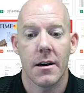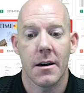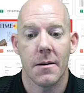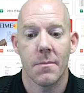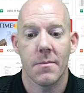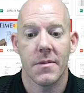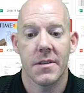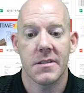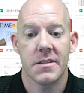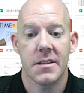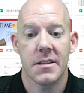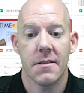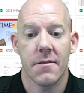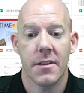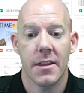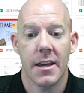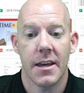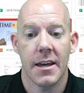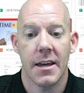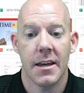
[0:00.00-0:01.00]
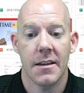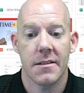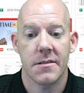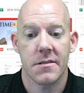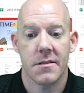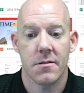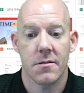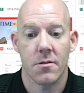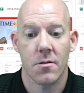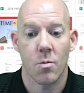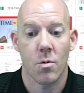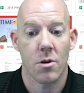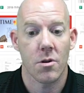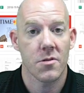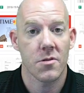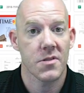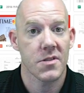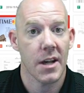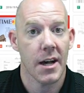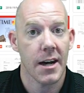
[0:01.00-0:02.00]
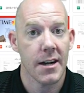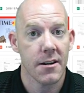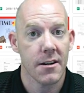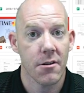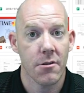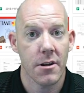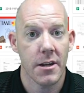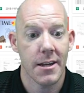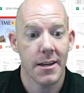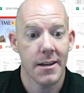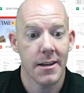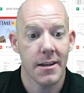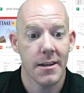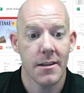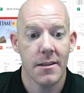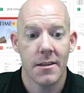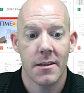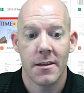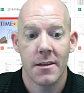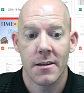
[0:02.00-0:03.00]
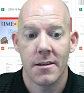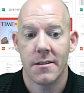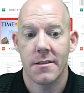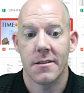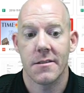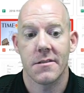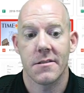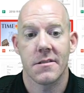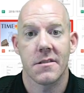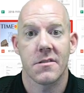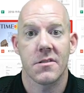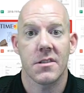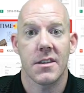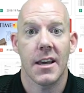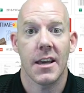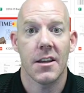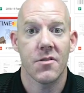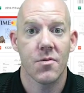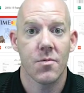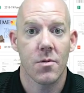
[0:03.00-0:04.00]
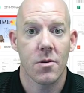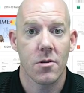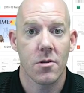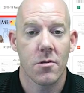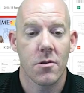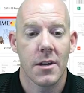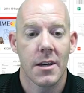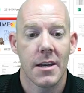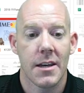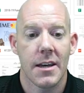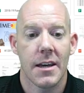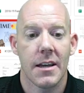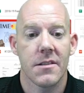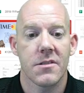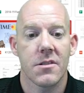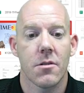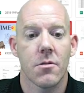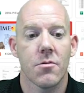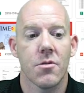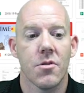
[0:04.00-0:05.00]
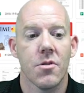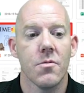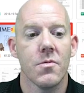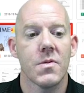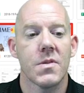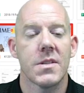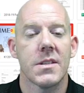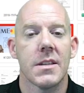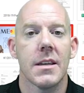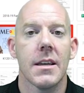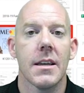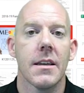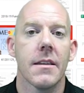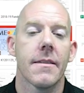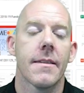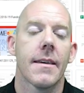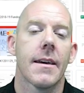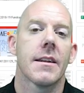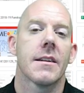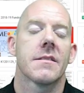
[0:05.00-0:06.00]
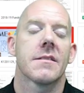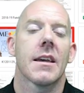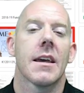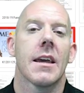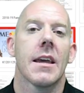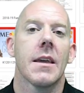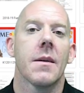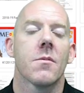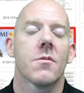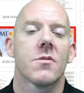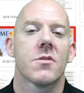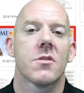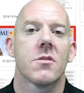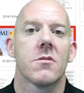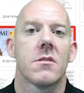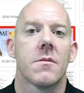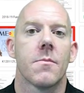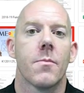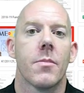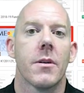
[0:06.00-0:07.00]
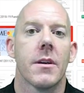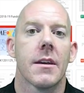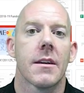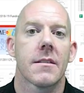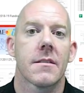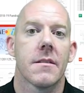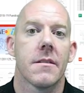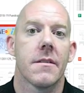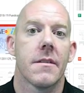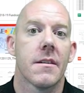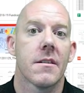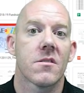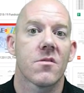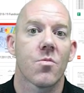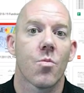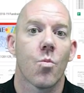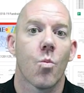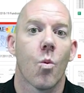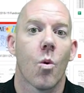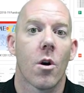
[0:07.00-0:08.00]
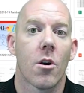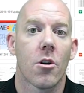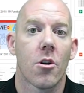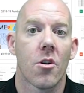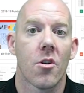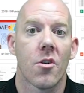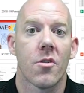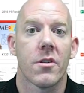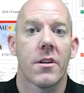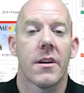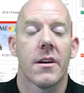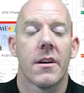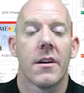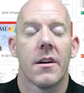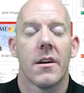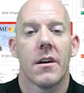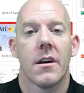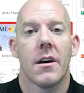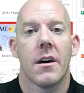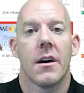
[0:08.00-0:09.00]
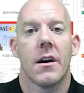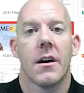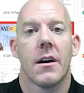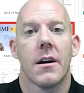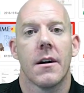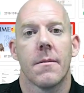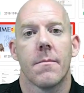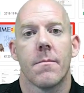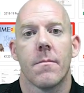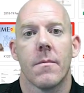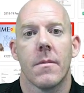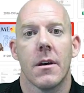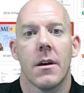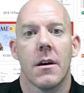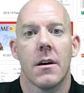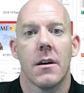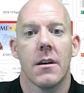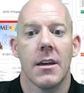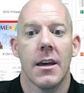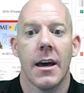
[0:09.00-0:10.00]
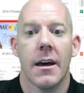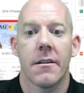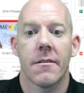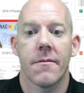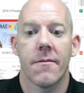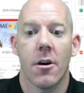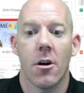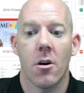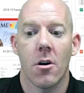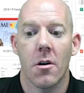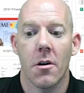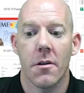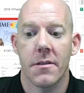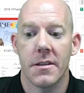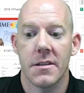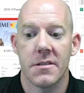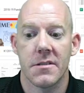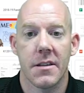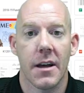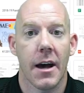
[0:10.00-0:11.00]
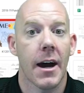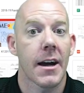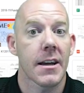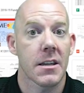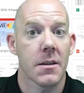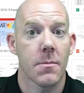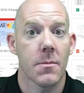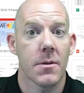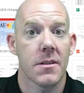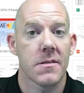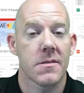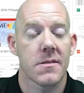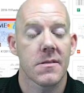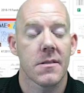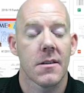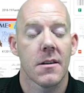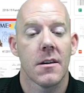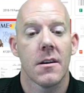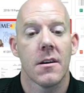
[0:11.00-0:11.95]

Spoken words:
This even has the word soccer in it. This is a schedule. And so you see that it's able to depict this word out of all these documents.